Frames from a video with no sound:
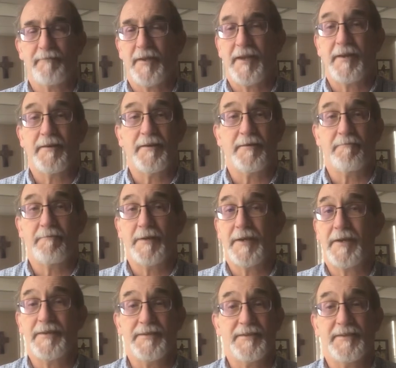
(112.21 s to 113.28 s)
And
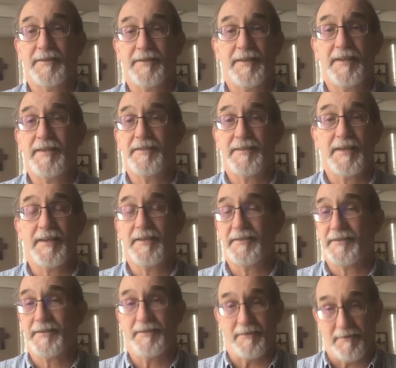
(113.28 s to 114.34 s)
because these
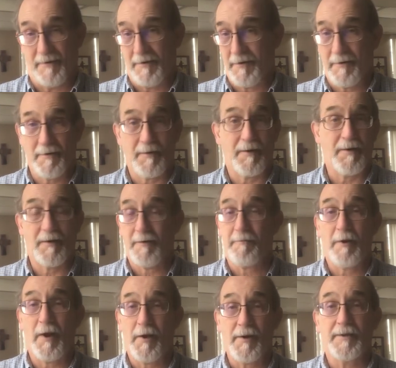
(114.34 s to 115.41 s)
things are
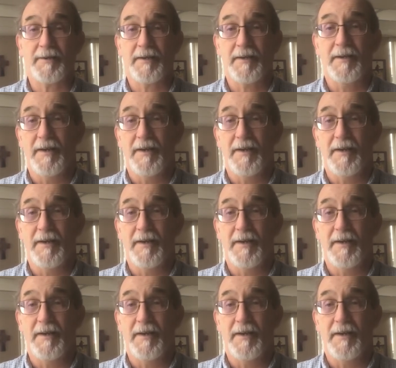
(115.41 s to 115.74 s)
part